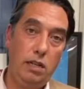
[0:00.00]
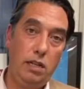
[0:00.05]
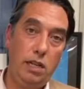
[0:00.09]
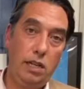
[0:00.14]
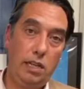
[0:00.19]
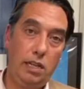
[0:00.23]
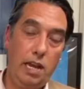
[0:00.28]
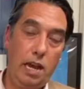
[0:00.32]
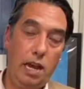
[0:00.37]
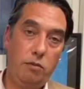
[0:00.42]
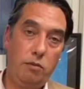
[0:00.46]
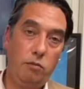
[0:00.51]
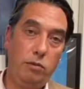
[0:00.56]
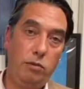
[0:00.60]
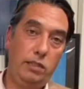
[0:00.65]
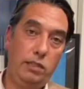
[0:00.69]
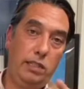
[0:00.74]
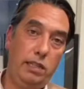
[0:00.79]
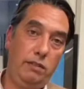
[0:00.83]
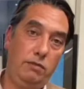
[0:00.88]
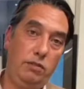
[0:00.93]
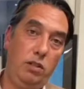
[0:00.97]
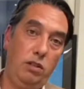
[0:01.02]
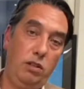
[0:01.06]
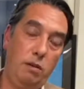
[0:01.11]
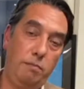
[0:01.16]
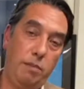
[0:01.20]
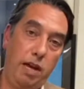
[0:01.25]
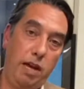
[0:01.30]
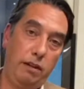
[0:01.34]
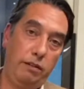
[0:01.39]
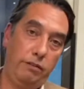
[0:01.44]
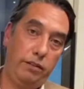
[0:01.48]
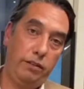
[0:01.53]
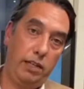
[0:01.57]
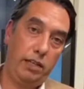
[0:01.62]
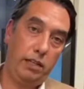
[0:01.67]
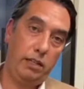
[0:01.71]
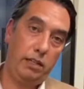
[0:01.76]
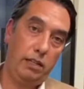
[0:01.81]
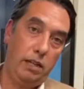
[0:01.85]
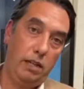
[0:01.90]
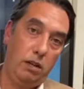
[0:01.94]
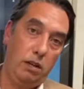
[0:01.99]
a camera, which gives you the benefit